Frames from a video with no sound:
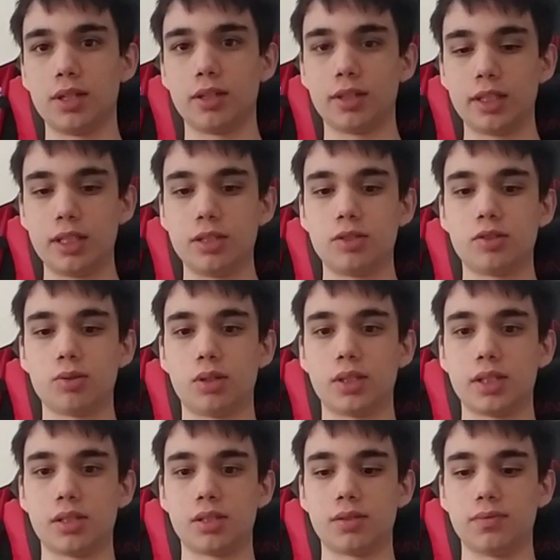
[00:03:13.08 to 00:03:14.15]
of the
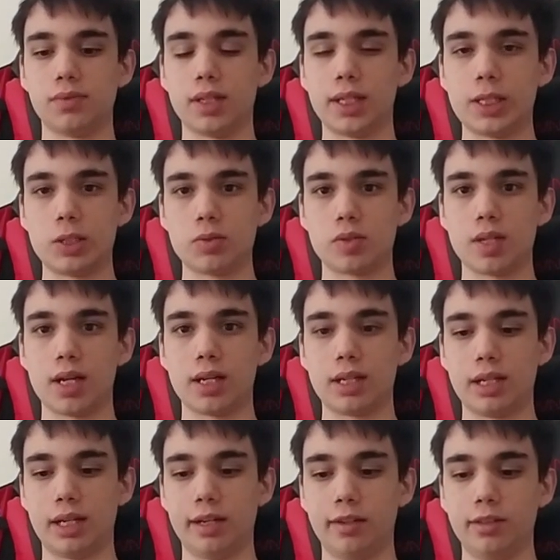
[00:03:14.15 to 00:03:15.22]
shortest videos that
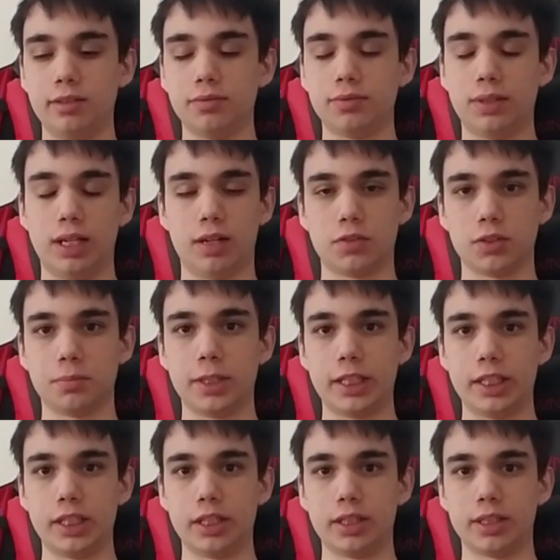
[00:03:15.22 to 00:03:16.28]
I've ever
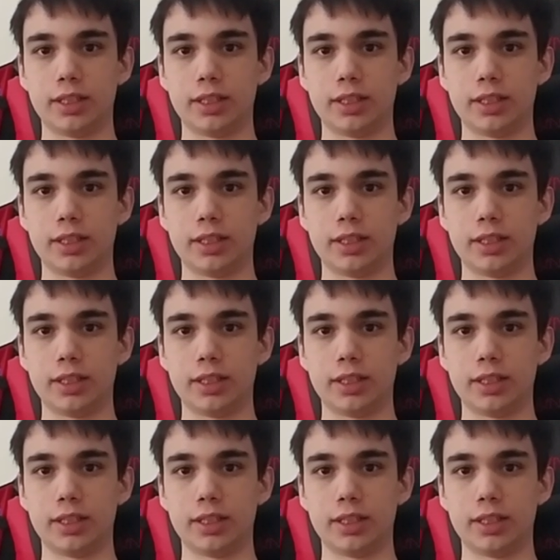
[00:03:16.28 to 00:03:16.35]
made.